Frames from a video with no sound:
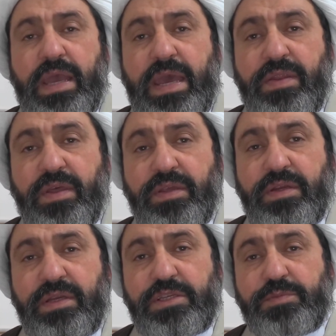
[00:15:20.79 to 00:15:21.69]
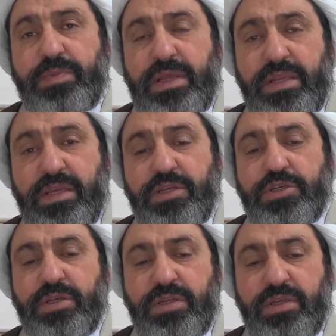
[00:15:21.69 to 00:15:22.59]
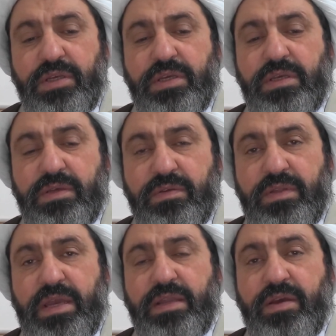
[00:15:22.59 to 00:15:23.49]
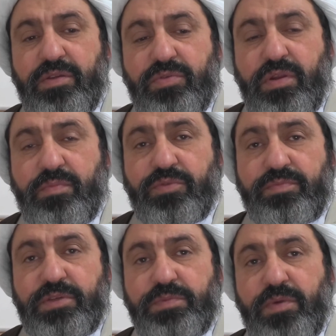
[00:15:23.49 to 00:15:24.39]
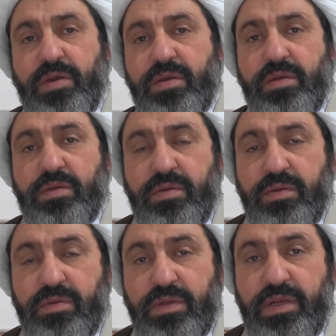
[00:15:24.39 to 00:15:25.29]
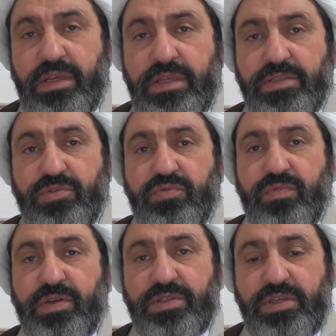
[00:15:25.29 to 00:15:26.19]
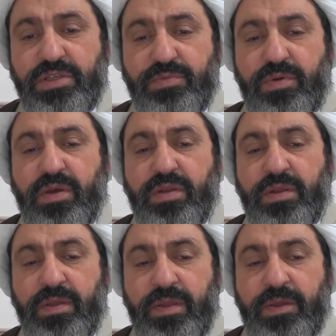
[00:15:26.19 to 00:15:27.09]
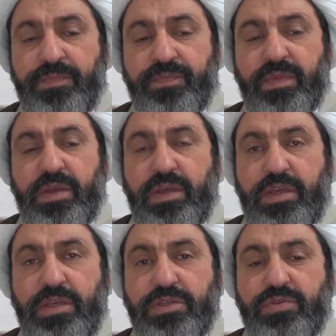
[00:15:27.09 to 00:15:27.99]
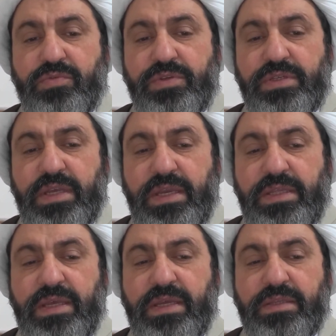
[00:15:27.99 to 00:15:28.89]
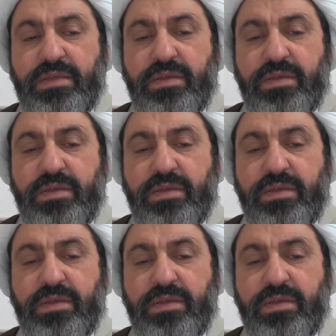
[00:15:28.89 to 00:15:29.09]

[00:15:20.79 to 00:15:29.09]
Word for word: Another explanation, and Ayatollah Misbah leans towards this one, is to say that